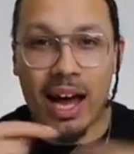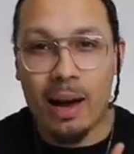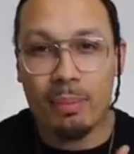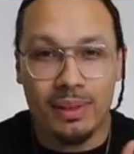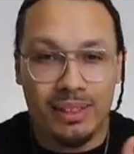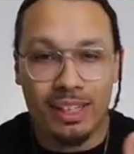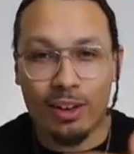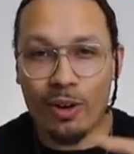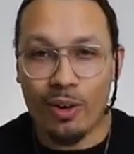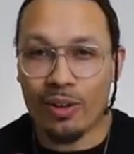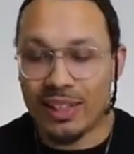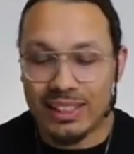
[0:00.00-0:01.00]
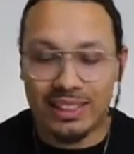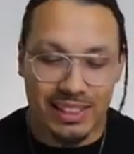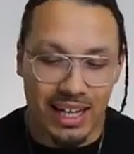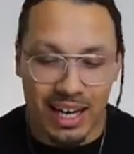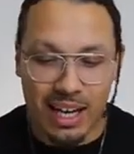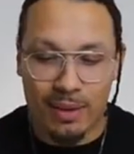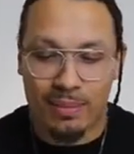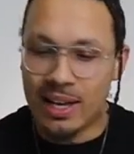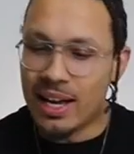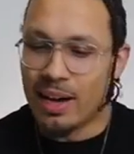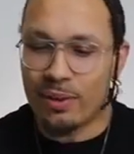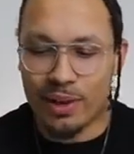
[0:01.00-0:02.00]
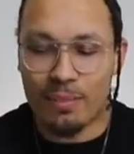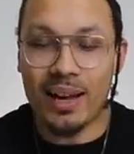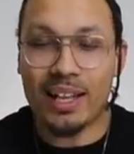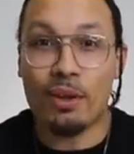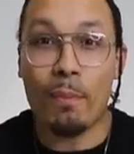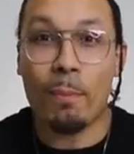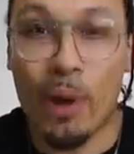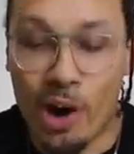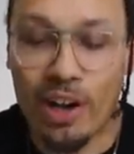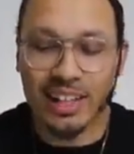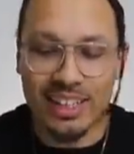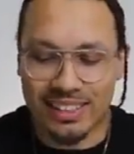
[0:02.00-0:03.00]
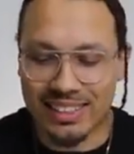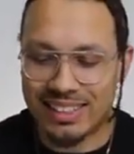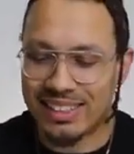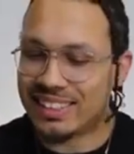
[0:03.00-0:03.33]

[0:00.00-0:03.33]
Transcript: the opposite hole each time, and we're gonna make the bar laces.